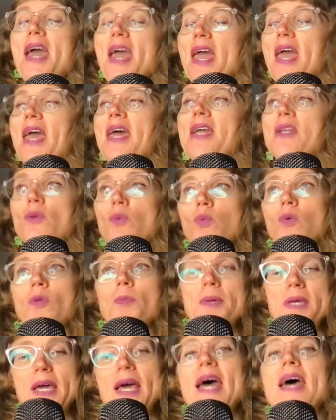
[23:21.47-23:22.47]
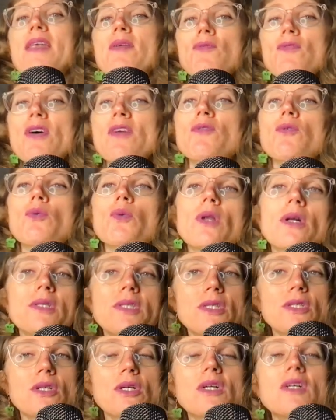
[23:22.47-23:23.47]
and we'll be ahead of everyone
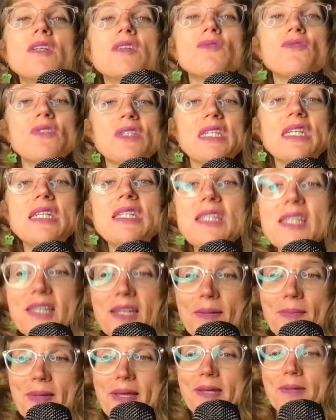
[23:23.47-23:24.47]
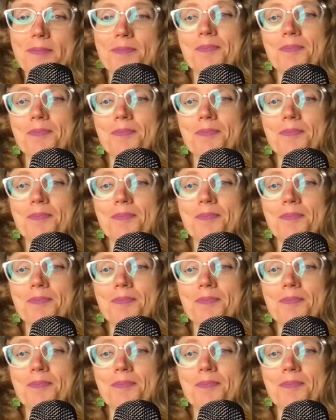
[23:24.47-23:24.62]
else's curve a little bit.